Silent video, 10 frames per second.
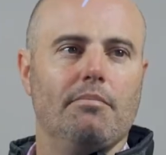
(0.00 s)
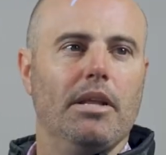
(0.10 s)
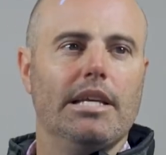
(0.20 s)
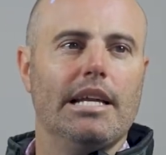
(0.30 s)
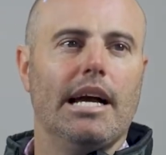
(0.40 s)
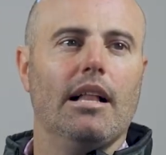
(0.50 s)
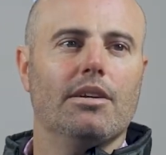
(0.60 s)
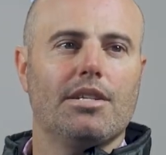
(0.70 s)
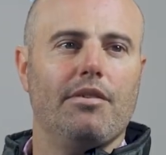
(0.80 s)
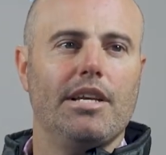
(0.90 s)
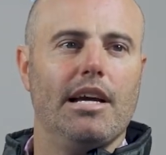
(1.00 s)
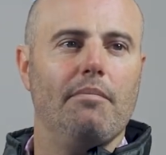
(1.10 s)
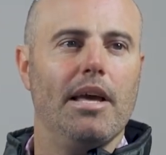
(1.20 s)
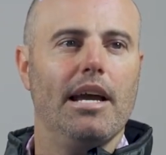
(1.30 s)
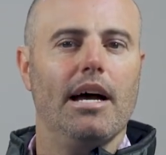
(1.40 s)
$1 million every
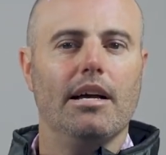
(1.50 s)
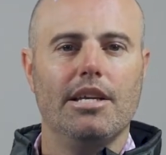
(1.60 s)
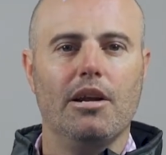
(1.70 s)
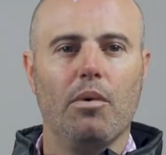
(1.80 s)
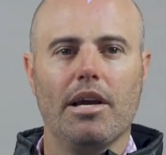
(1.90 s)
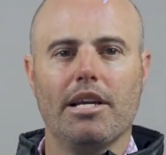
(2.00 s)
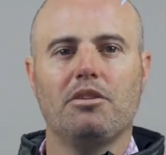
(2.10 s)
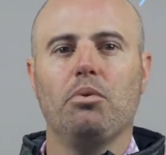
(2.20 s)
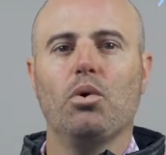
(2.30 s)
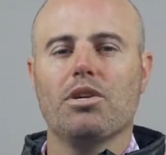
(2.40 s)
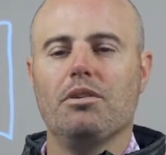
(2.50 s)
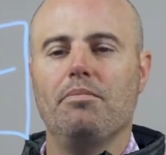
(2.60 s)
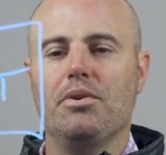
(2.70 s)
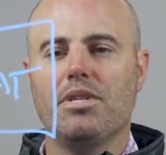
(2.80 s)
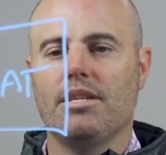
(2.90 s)
time they want to explore
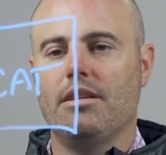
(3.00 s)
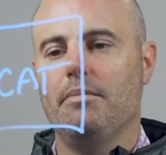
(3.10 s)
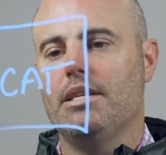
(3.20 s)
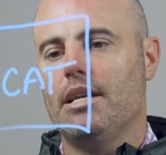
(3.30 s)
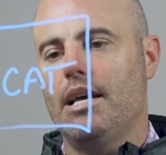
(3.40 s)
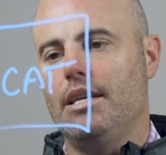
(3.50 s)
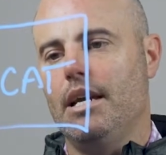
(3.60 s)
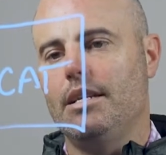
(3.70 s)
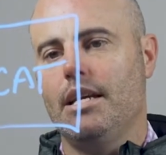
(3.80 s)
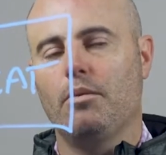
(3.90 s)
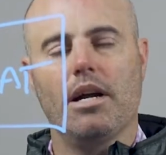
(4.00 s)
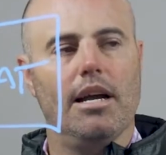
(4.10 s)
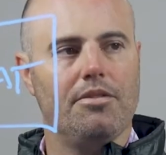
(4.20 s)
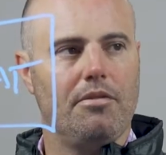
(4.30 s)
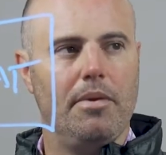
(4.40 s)
some new system inside the data
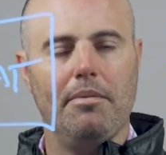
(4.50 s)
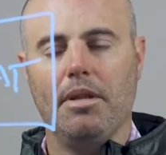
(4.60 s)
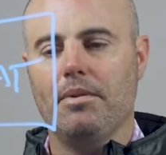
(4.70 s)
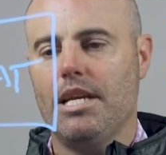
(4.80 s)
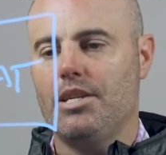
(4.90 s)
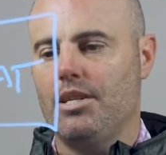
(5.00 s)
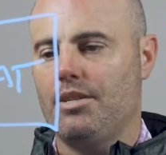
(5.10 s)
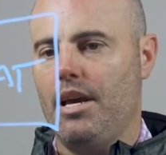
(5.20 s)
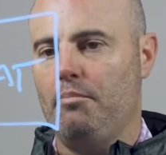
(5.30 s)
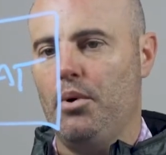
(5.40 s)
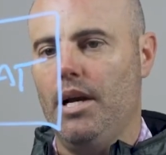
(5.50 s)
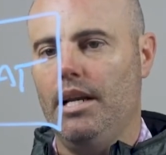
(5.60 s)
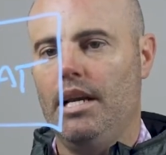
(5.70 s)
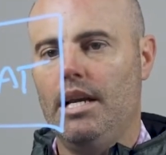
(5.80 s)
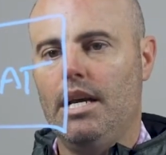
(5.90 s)
warehouse from an implementation standpoint.
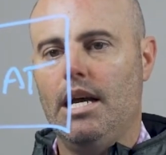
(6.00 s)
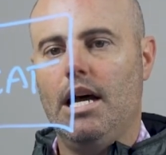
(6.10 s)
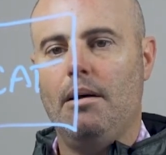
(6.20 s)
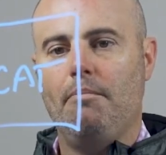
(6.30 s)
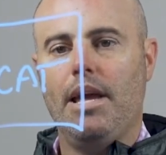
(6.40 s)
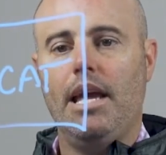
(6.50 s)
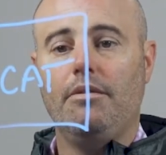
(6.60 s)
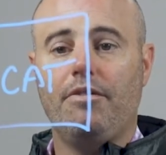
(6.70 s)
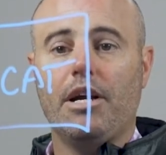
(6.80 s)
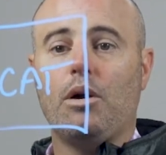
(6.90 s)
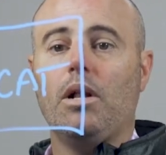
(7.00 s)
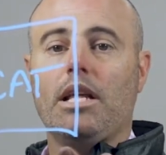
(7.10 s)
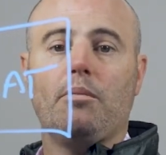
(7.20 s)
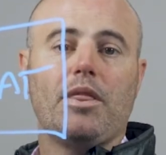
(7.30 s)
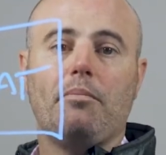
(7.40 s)
And very
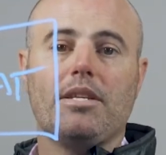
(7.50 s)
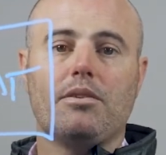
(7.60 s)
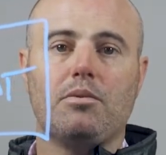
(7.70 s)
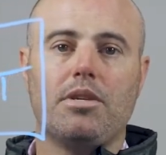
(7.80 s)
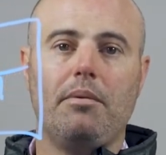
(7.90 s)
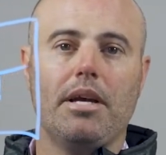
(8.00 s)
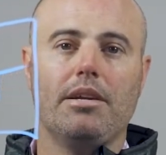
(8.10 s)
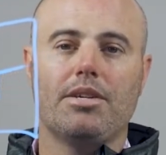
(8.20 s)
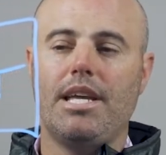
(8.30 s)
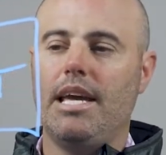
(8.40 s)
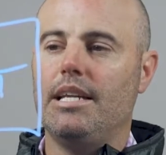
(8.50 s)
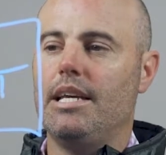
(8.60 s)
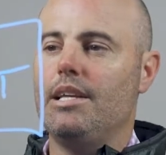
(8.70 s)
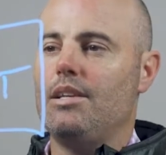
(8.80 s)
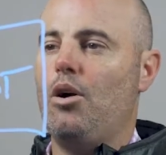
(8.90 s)
quickly what the business was able to understand
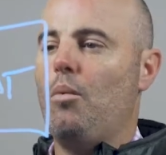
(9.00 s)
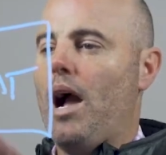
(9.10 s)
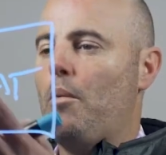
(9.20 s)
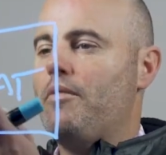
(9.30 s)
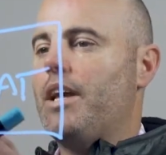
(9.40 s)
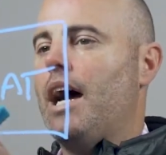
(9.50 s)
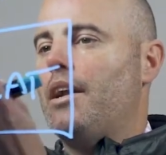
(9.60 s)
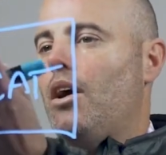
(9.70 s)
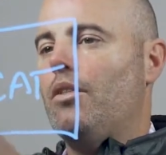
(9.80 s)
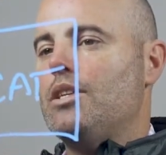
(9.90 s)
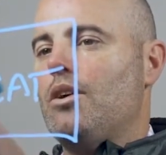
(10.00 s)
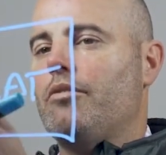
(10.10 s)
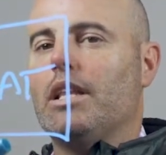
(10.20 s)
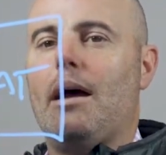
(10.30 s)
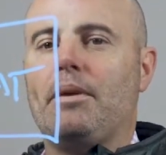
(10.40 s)
is, oh wow, we've got all these
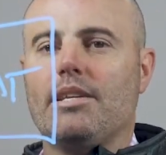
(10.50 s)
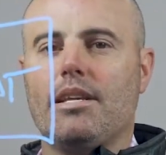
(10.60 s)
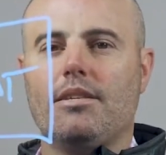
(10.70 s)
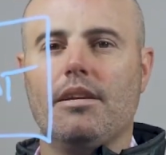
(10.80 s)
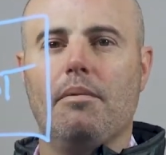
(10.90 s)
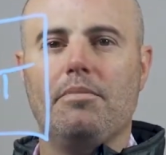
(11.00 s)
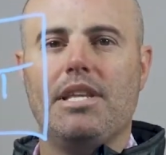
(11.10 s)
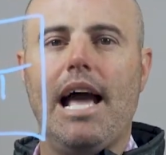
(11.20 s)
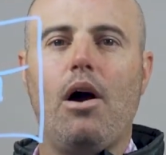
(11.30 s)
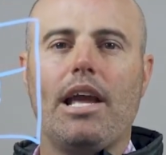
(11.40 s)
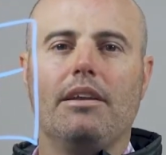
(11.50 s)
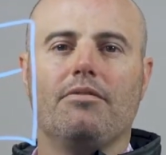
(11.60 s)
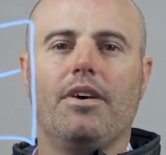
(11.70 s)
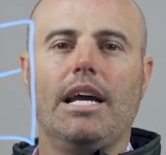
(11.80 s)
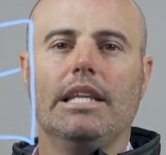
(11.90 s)
overlapping systems. Now I can
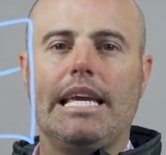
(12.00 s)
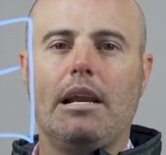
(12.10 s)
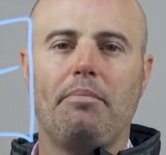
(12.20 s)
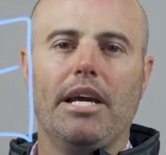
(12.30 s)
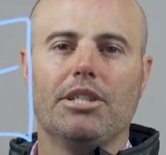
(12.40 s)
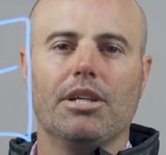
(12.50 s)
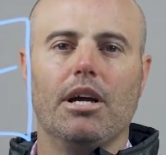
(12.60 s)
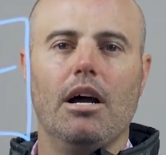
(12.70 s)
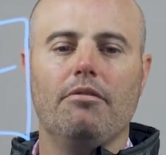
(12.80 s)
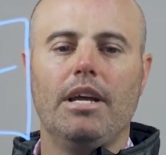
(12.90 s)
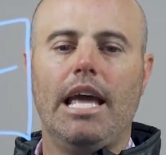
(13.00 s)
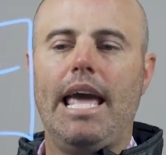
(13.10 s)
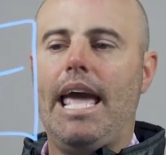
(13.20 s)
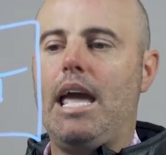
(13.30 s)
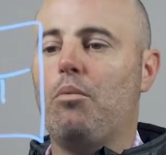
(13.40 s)
finally get a picture of,
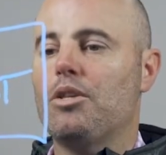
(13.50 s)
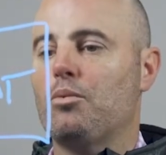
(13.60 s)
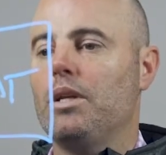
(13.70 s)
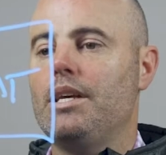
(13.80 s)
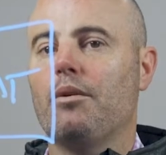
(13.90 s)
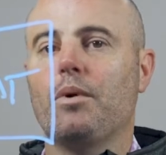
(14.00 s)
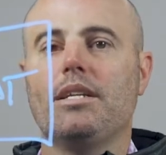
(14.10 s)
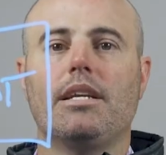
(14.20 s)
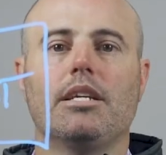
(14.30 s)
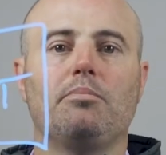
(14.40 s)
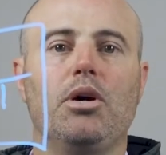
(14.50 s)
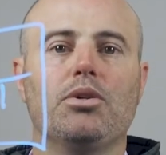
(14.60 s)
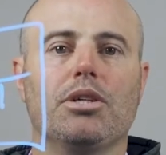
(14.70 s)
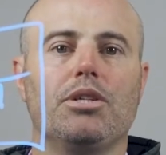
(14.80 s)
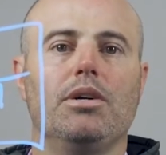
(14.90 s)
hey, what's really the risk
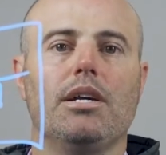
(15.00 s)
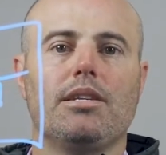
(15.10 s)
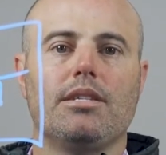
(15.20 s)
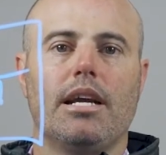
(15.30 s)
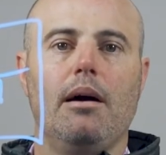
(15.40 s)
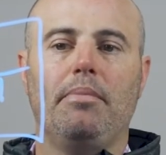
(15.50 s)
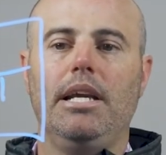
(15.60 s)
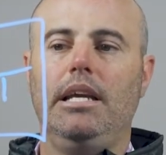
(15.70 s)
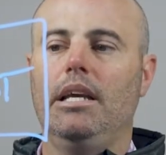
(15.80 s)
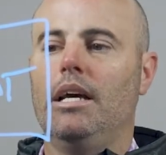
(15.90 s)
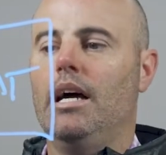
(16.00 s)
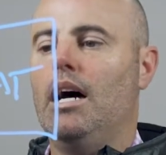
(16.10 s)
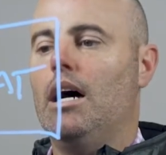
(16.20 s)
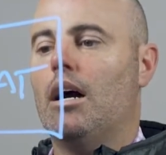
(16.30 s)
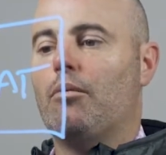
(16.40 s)
exposure to us as a company
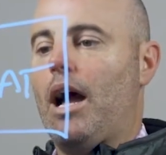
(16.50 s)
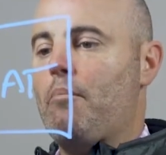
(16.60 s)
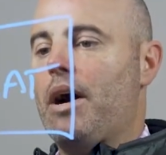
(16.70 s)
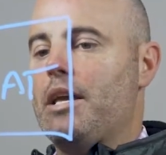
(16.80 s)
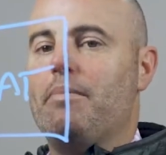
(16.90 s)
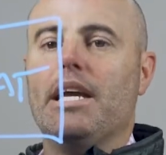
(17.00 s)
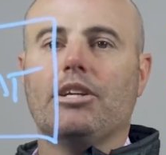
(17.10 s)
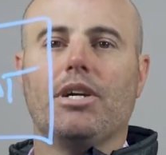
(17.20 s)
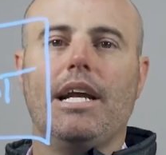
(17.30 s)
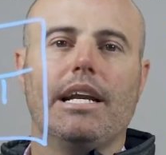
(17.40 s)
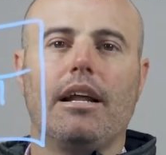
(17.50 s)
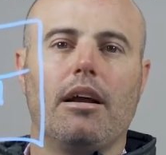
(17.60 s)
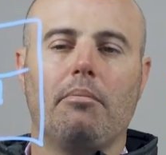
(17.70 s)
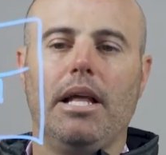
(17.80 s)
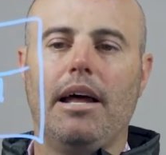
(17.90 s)
around money being traded on
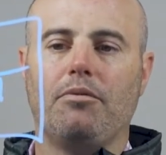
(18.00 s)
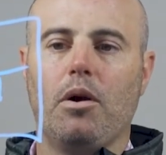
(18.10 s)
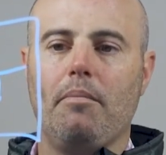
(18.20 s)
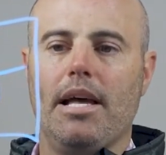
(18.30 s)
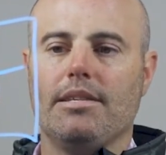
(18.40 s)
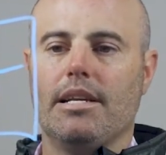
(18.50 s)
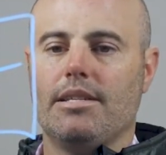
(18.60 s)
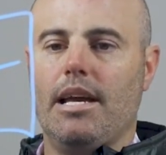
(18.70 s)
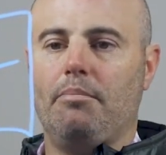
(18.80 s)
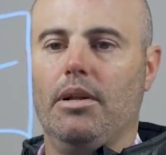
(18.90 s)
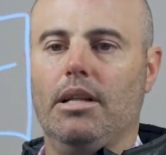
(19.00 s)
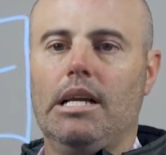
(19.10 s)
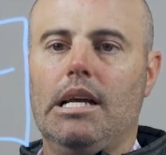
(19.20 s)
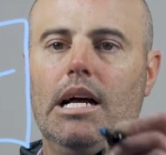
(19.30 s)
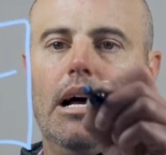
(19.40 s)
our platform, as an example.
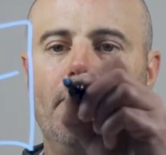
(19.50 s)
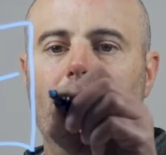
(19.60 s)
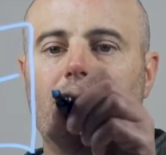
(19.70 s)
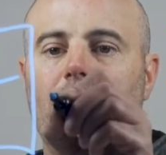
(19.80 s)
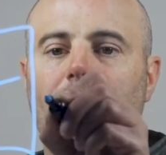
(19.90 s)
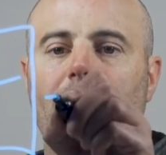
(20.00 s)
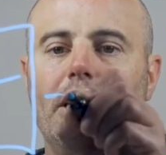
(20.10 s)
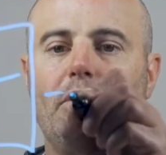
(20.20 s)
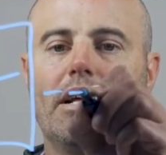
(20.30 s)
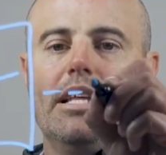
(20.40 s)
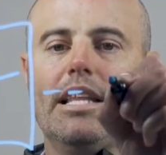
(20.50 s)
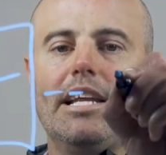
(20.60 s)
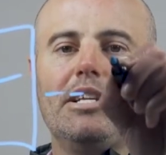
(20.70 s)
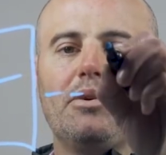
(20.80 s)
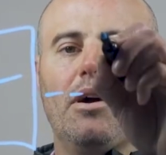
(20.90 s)
And so that very quickly
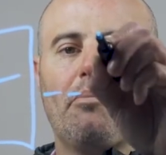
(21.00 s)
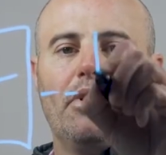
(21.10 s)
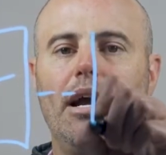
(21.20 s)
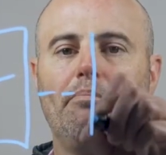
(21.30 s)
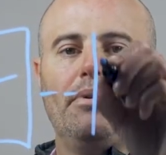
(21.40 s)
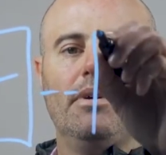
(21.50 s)
led into our prep